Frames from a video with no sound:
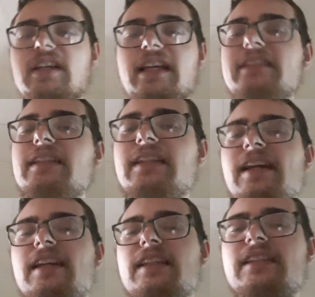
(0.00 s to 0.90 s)
Is this
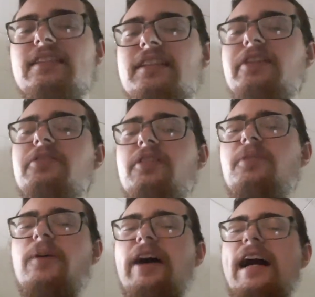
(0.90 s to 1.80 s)
this cute little
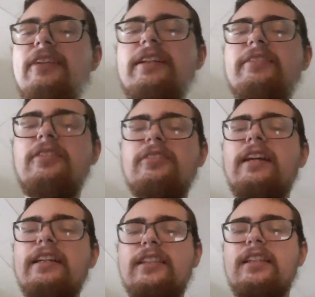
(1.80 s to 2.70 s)
boy? I'll keep going
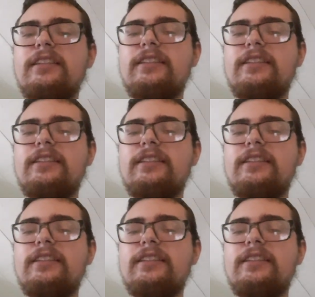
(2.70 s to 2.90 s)
back to this.